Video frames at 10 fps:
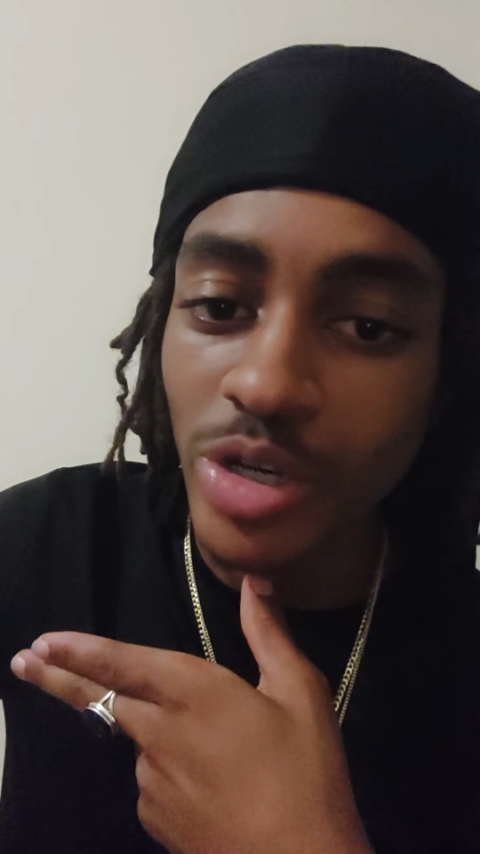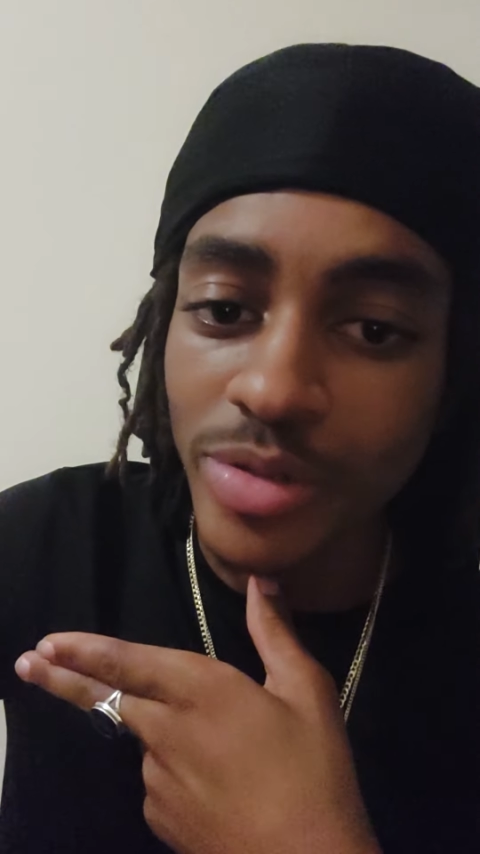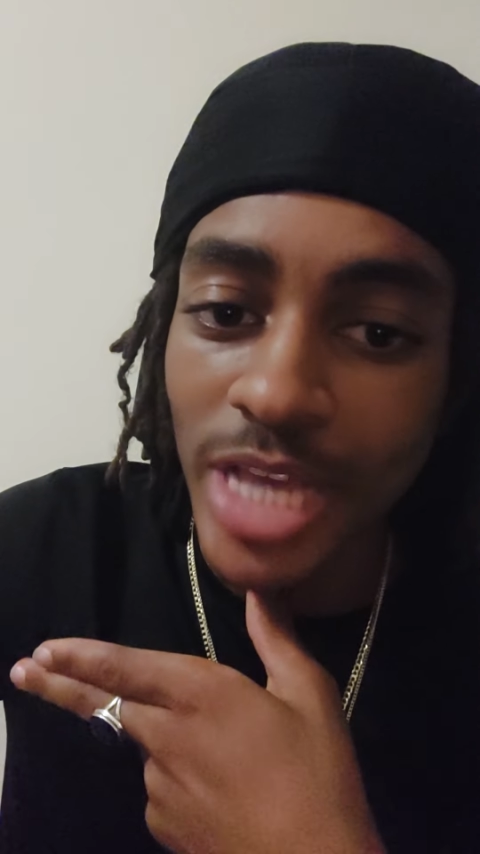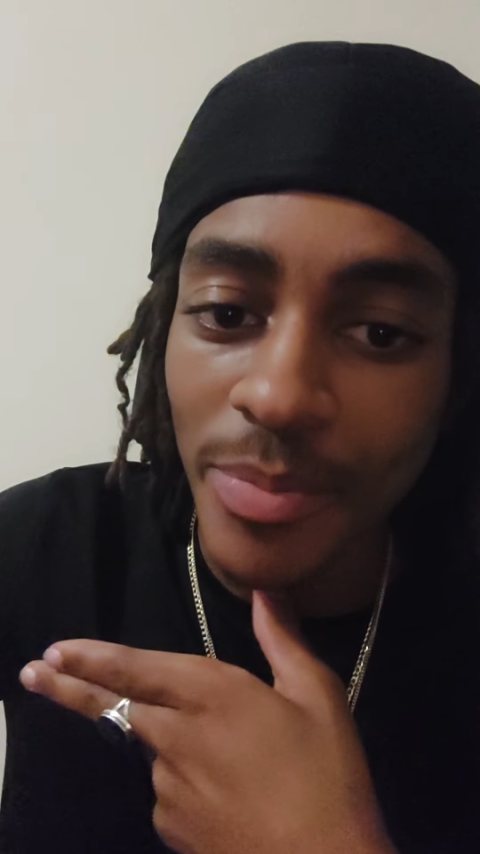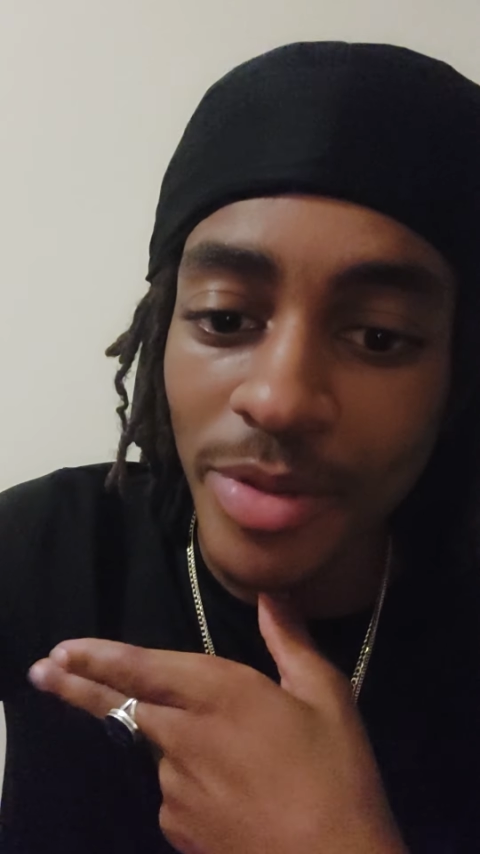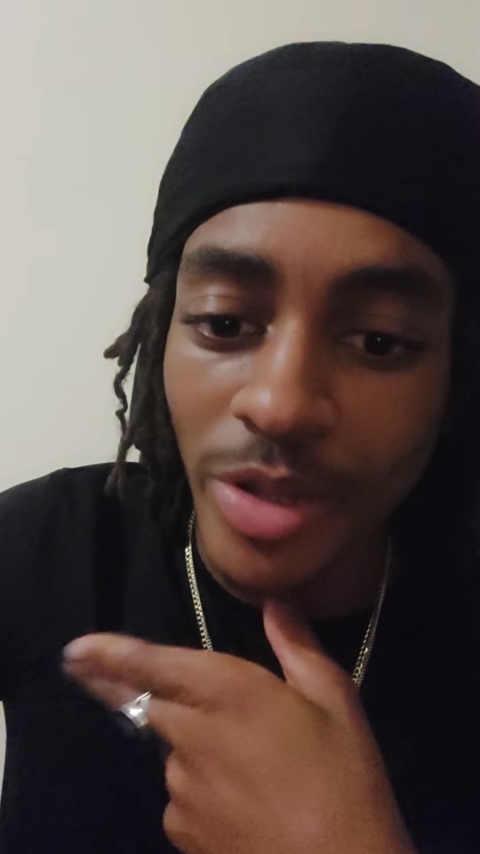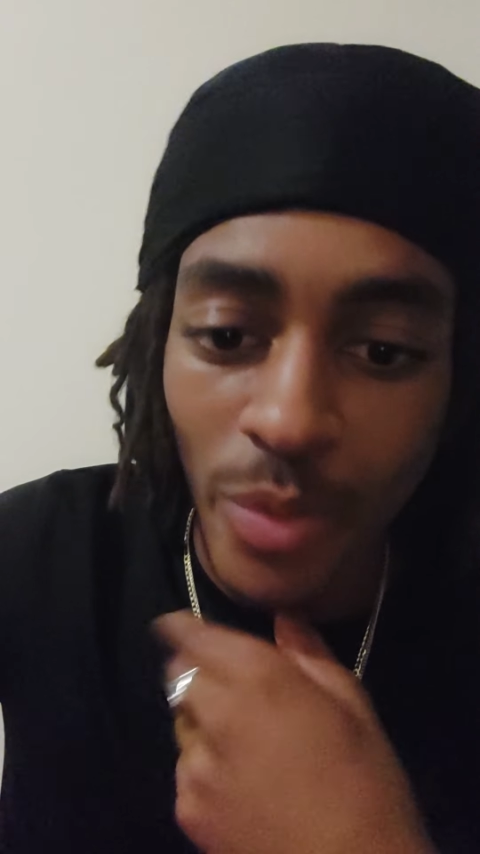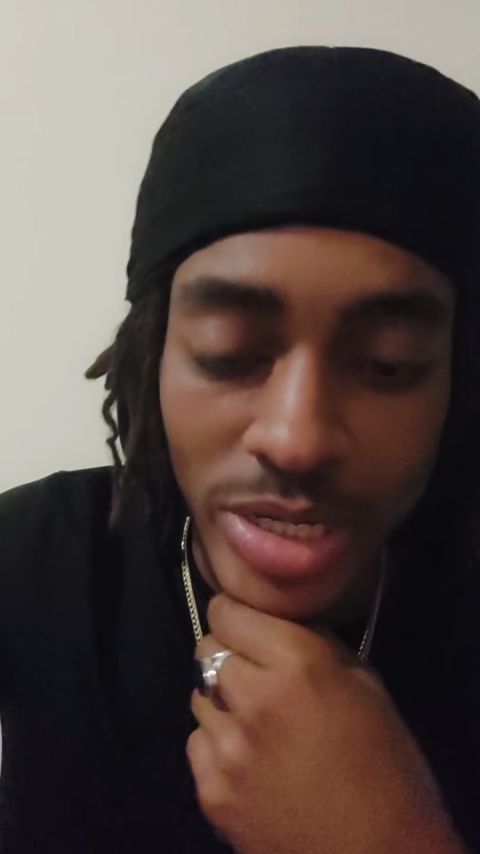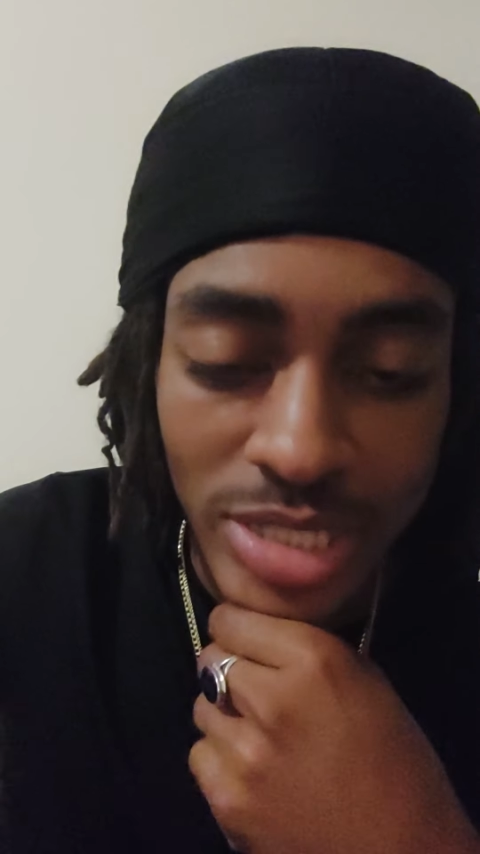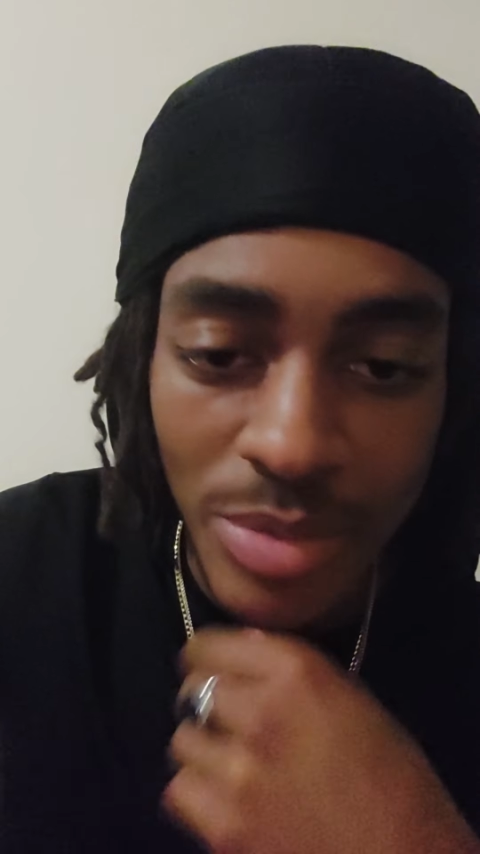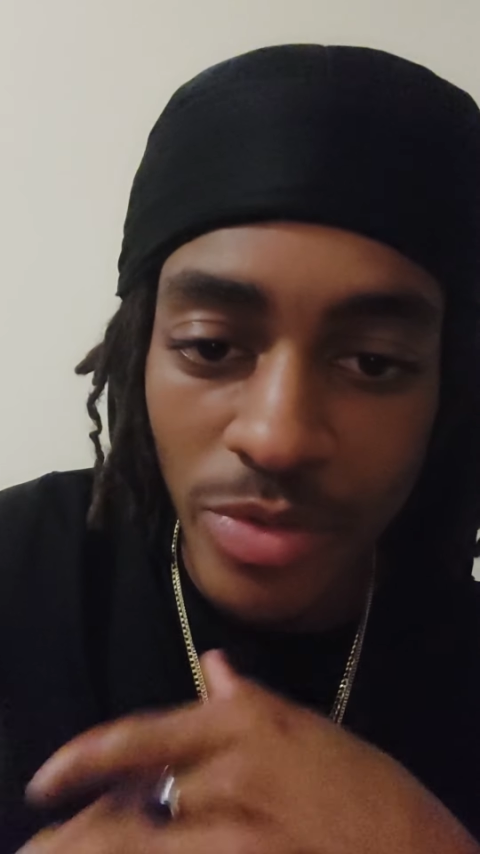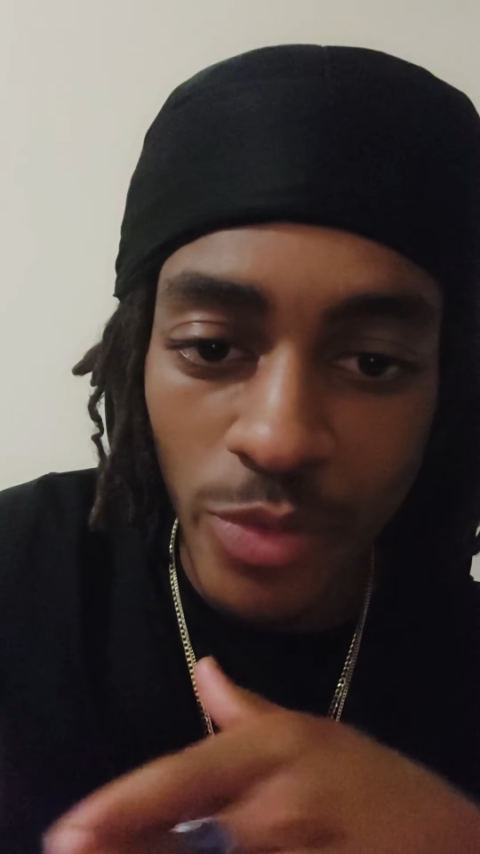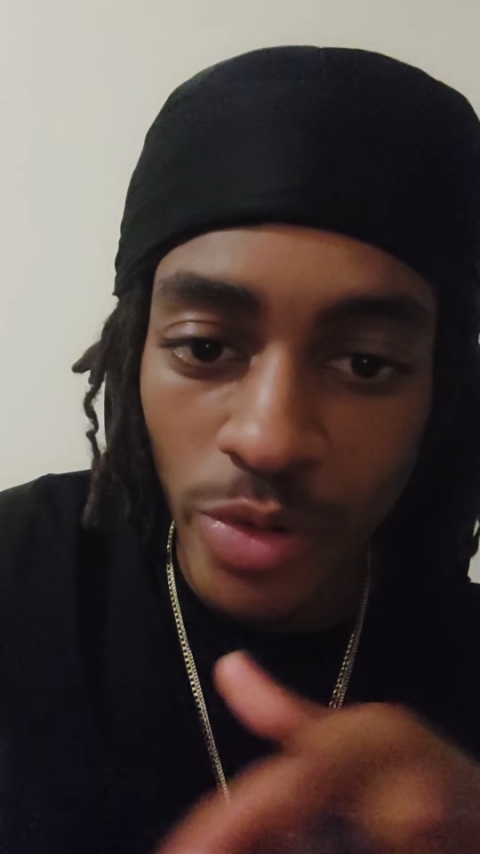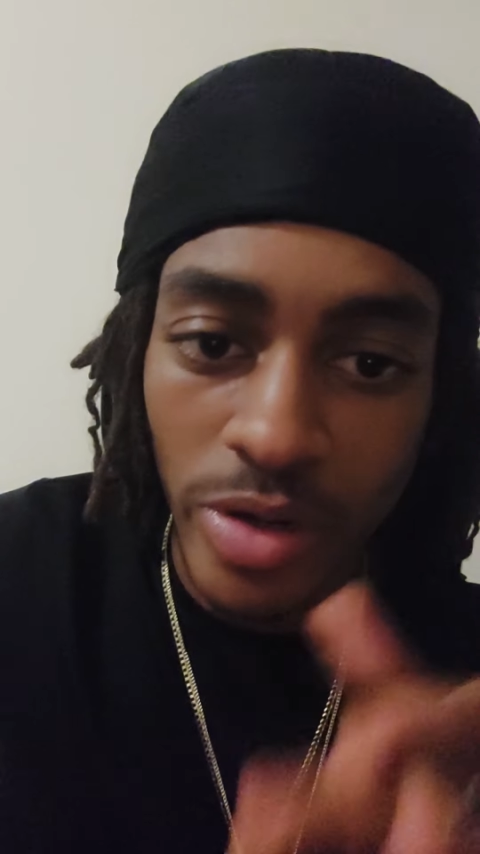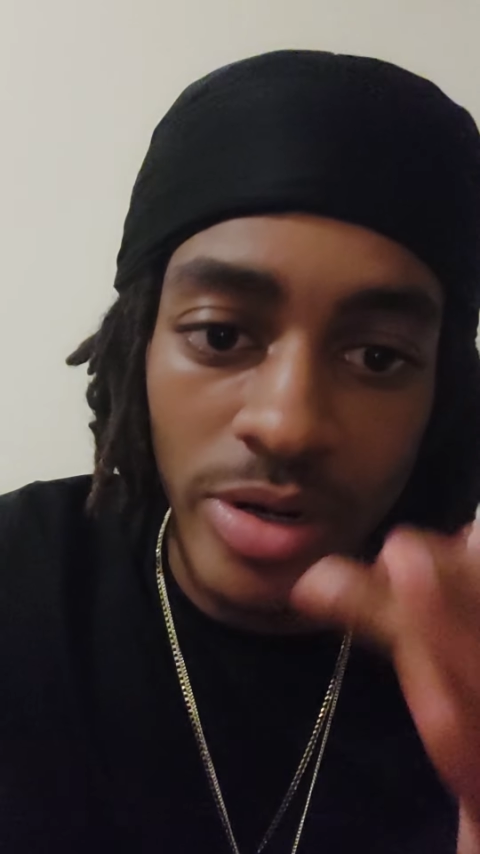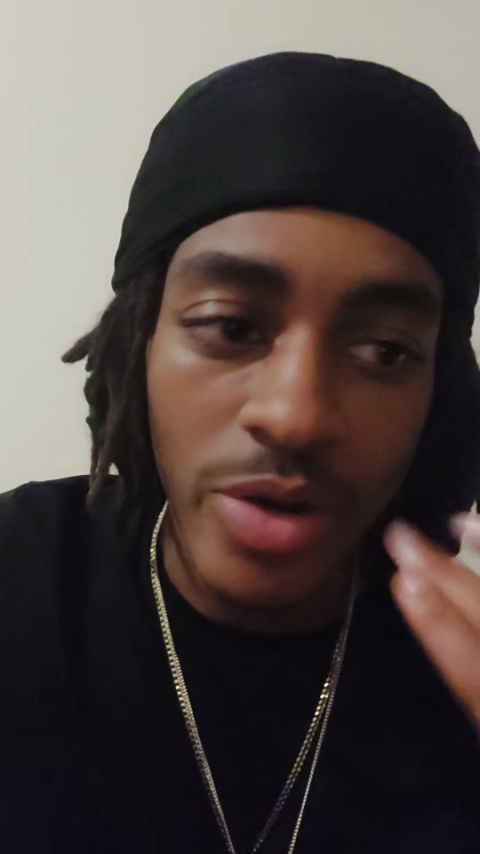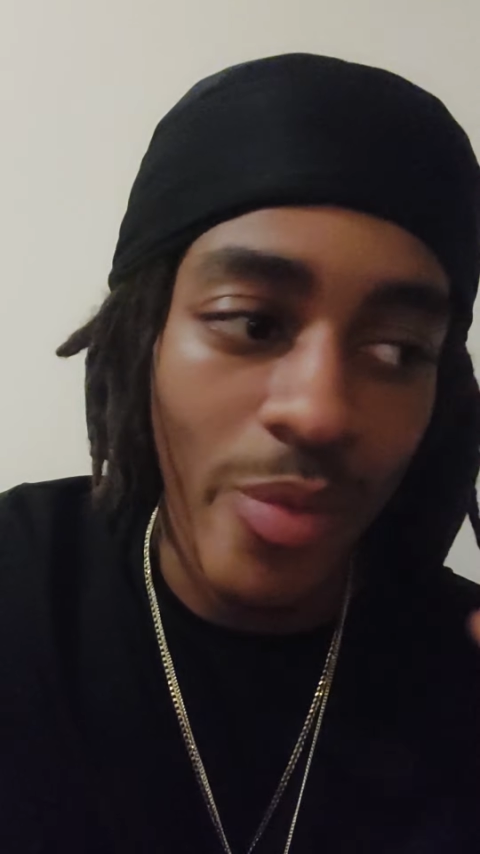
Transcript: go tap in and watch that before